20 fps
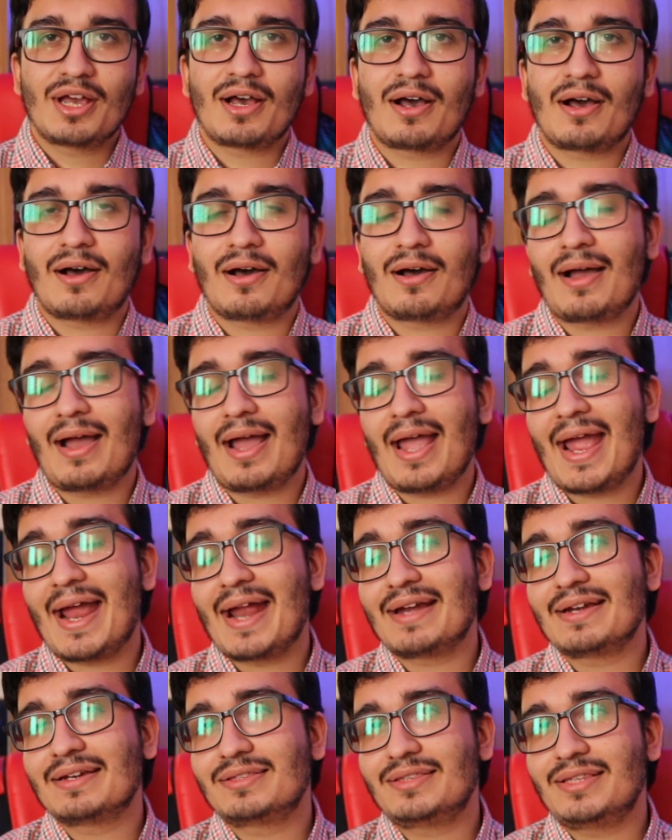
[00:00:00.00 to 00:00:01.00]

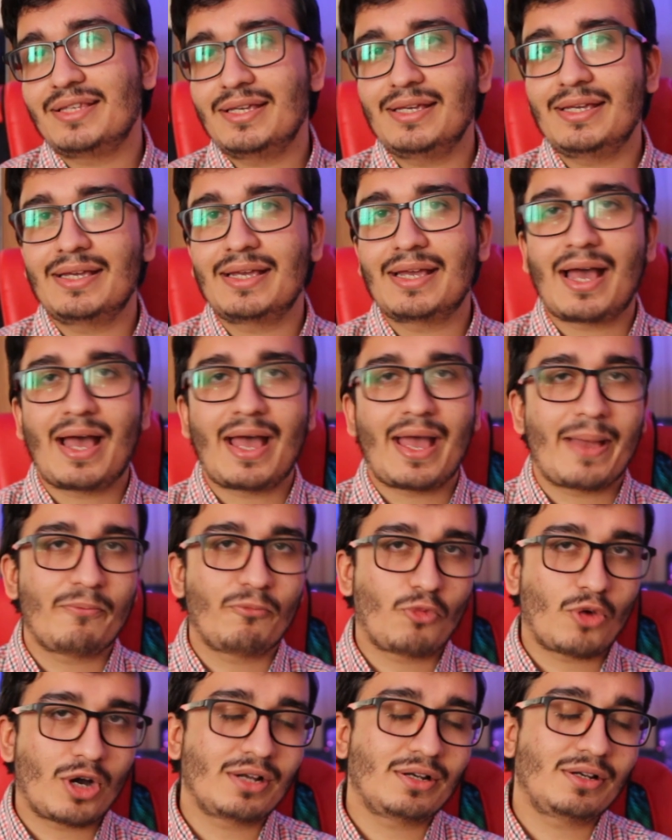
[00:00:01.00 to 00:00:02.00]
and the
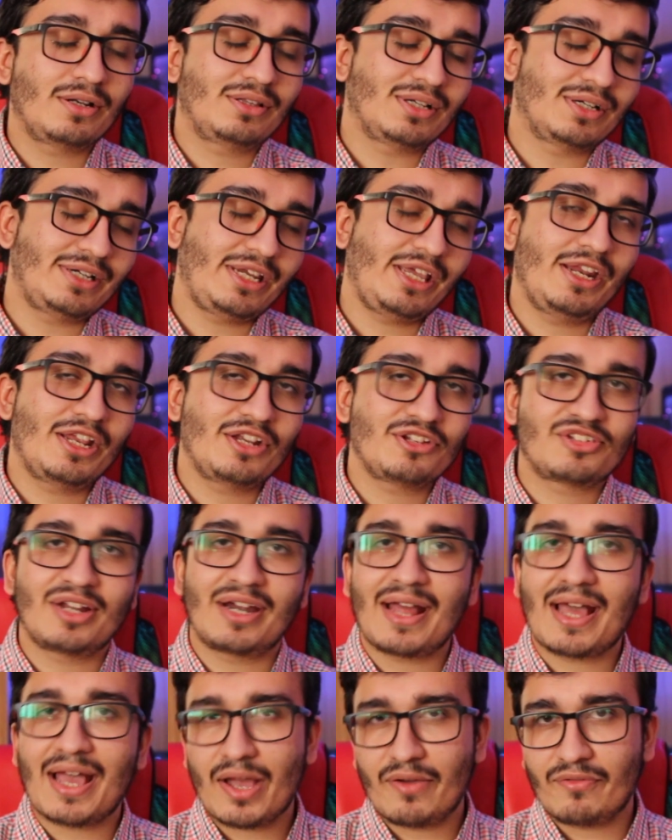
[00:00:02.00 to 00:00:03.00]
M1 13-inch
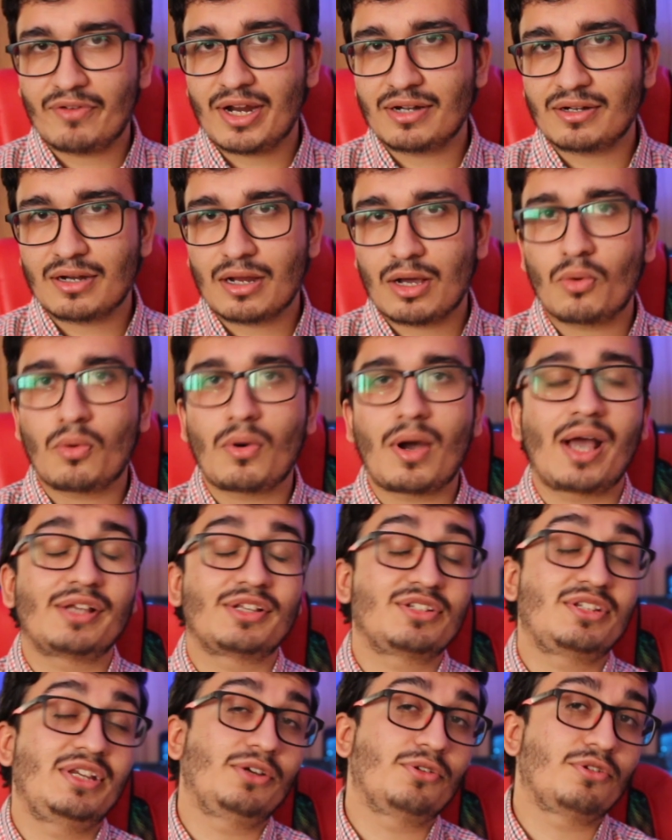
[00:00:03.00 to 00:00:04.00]
that I have right now, I
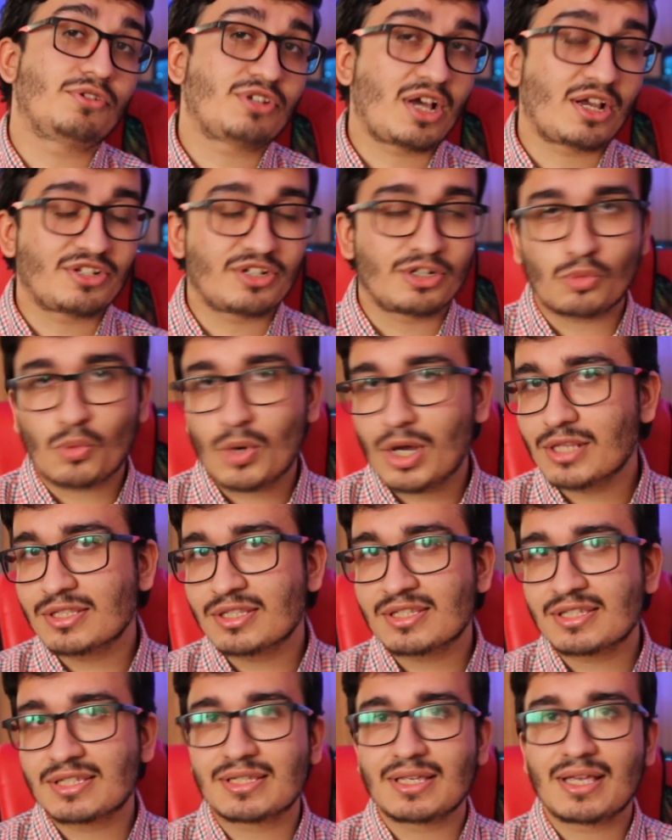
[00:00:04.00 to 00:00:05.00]
just need to charge it
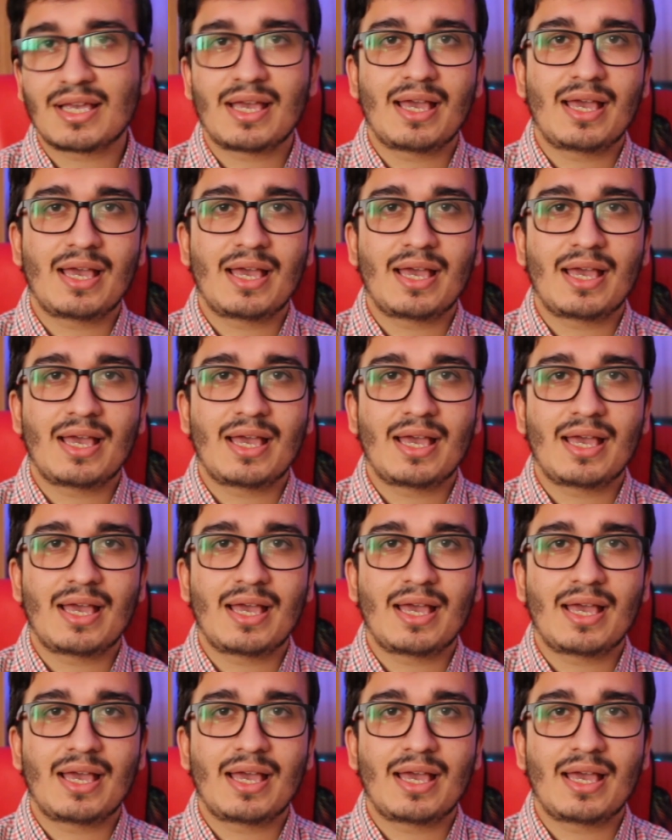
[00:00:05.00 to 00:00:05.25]
once